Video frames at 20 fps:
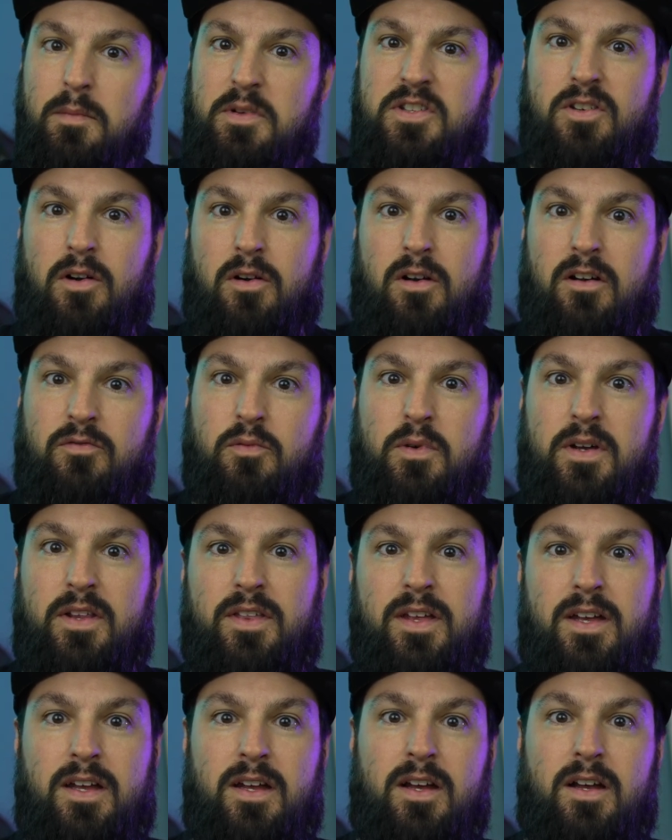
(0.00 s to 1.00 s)
let me start off
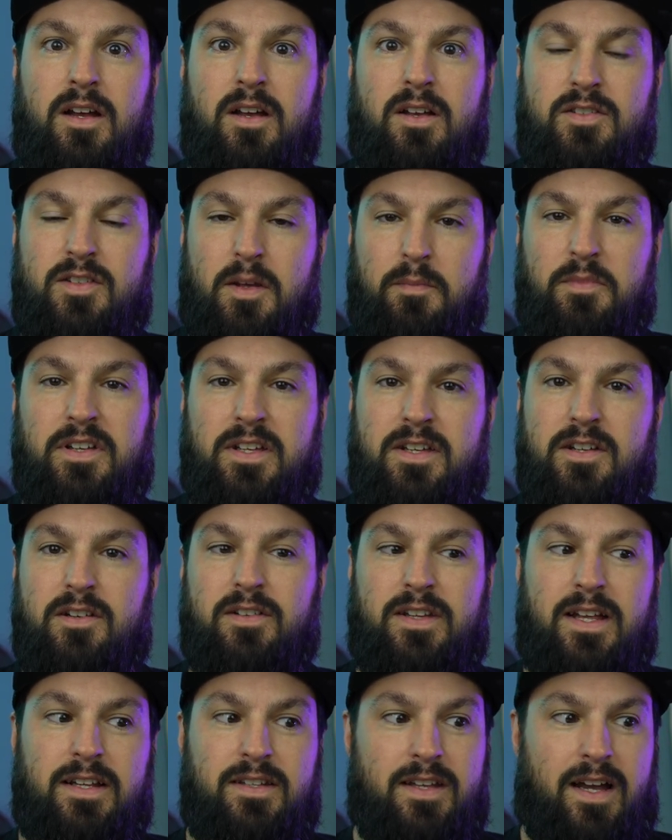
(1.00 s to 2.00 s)
with something
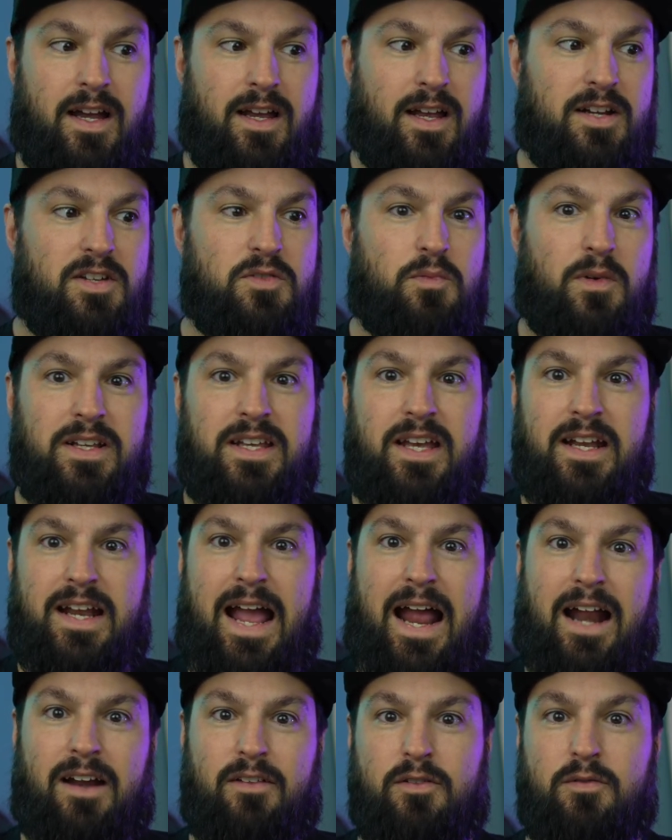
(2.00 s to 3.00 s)
here that I just want to get
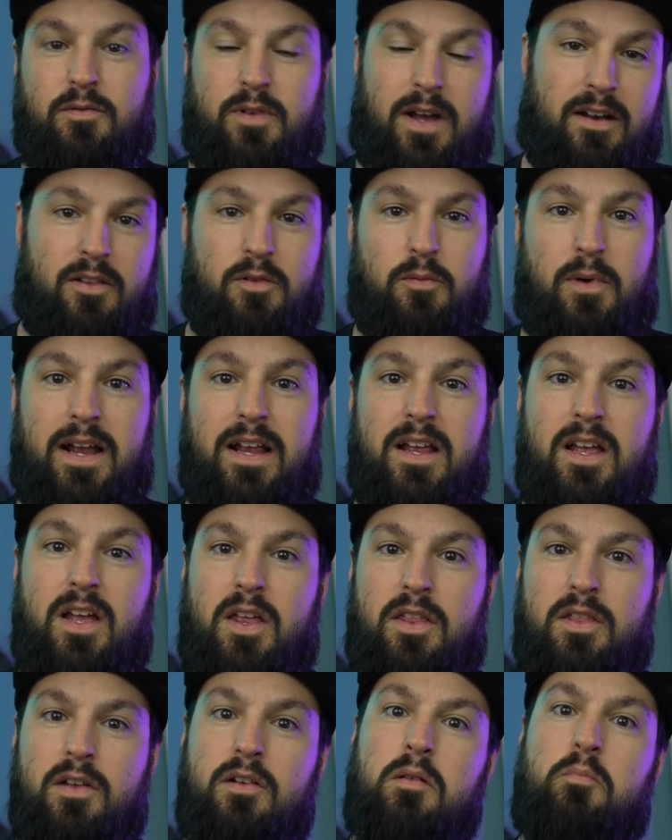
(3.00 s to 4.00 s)
out of the way.
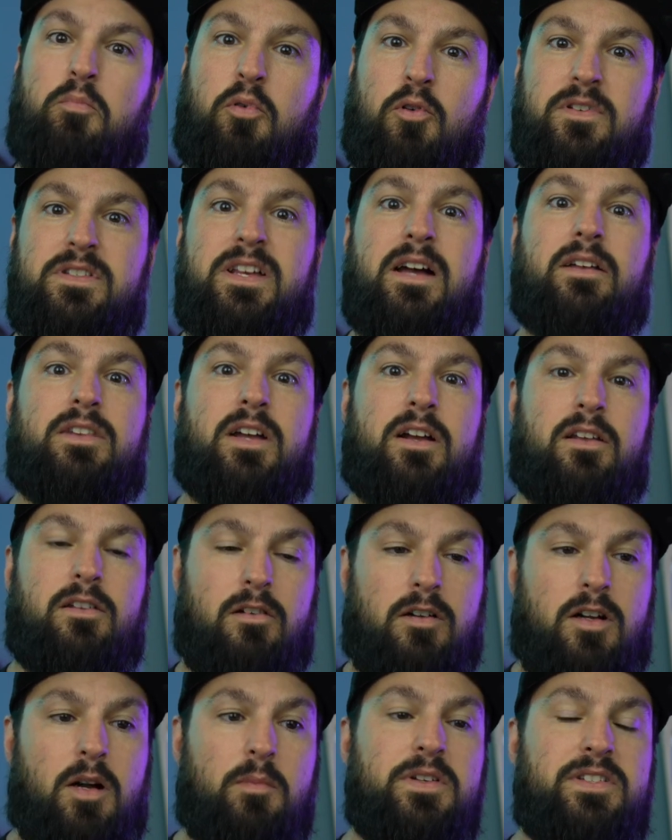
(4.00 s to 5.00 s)
There are boards out there,
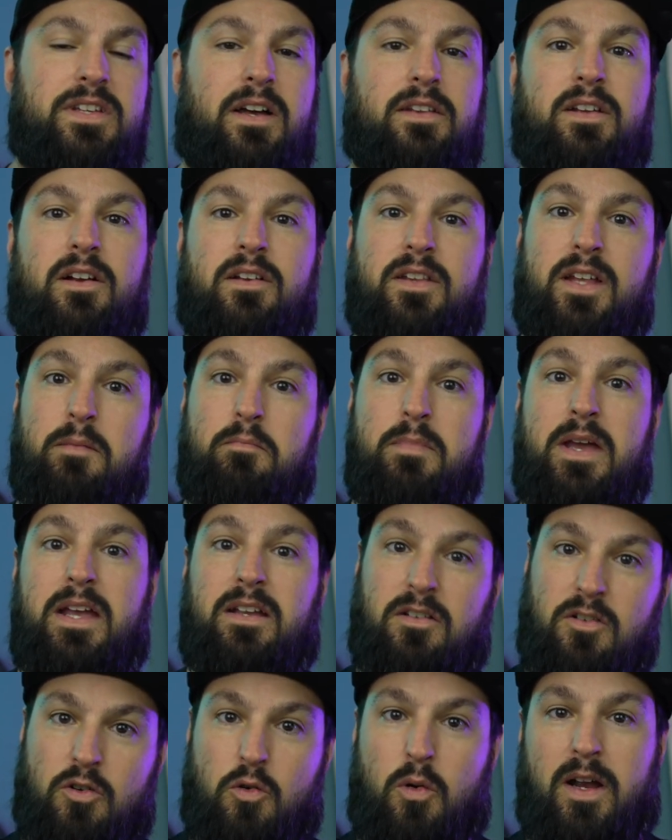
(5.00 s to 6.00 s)
there are companies out there that
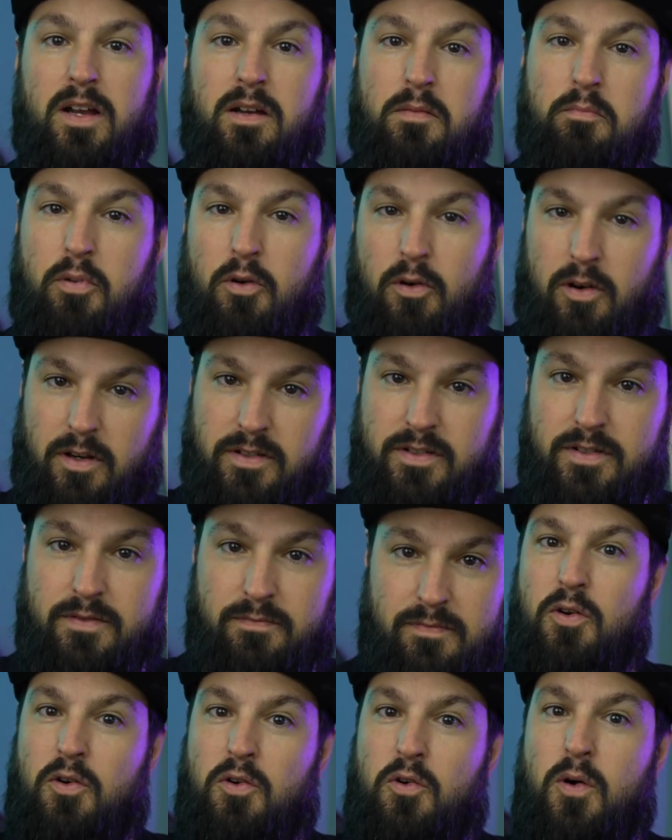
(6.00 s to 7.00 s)
make quick boards.
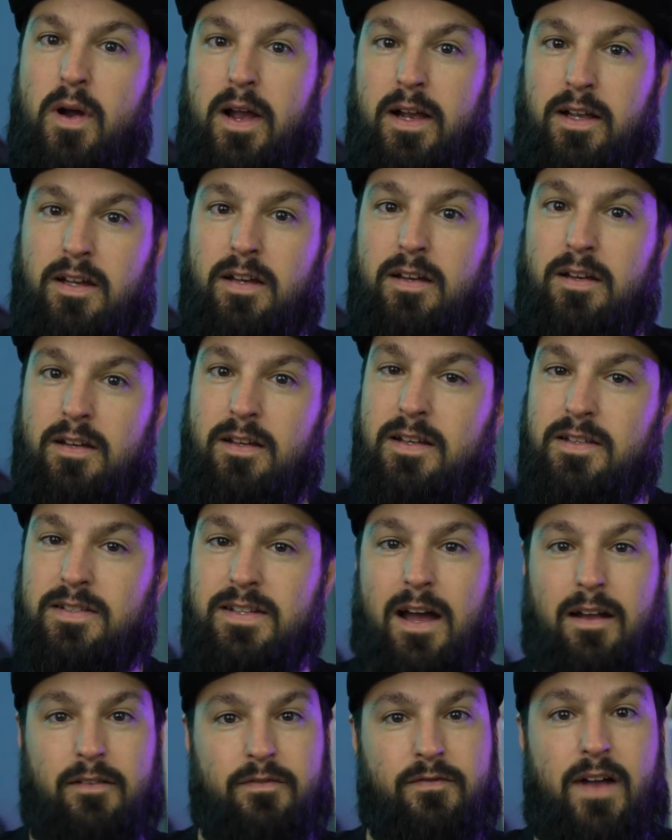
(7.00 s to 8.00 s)
Quick is
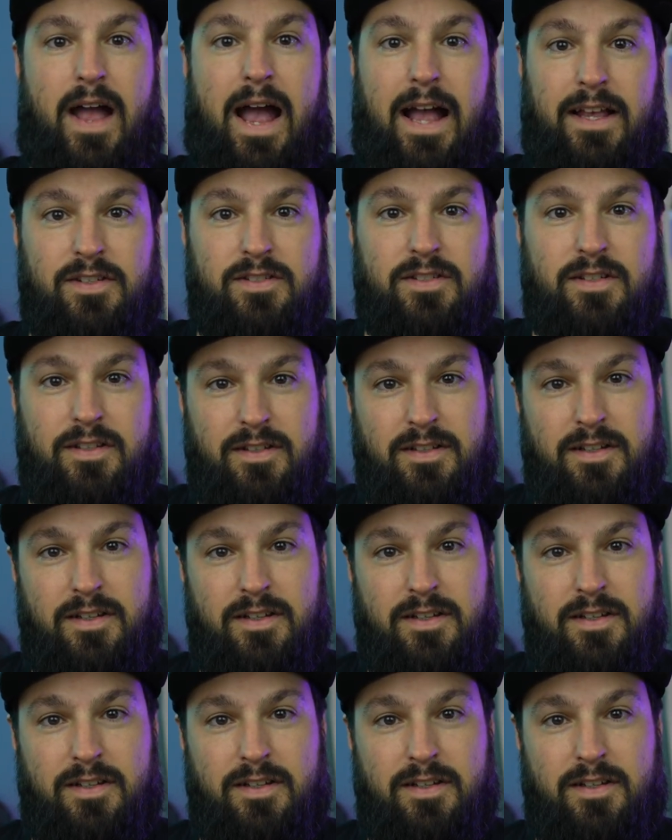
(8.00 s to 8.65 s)
not fast.